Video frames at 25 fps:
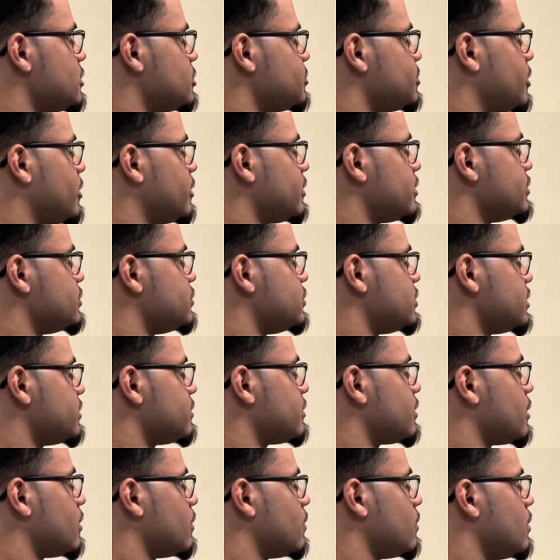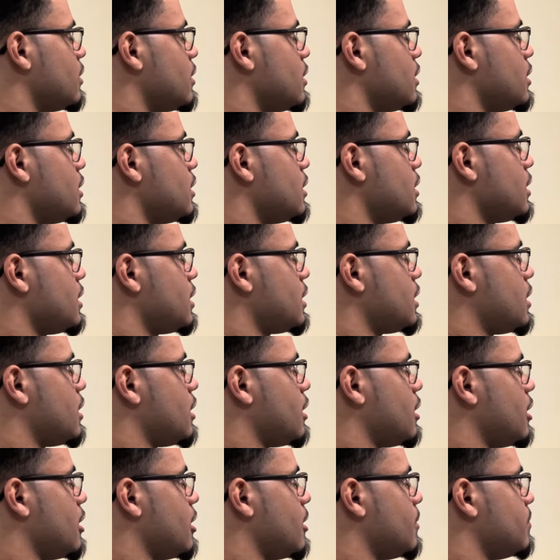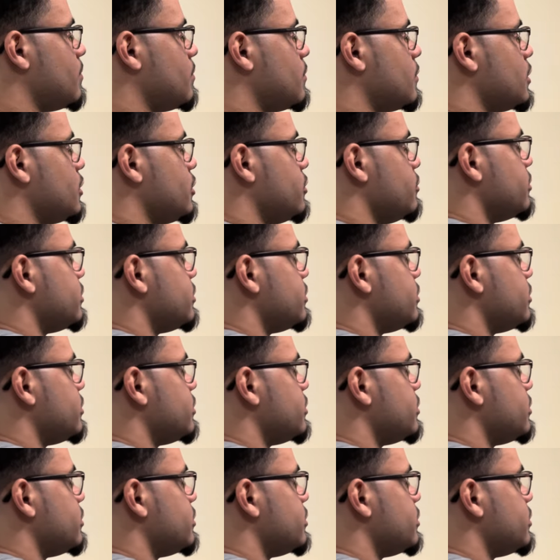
part is 0, you would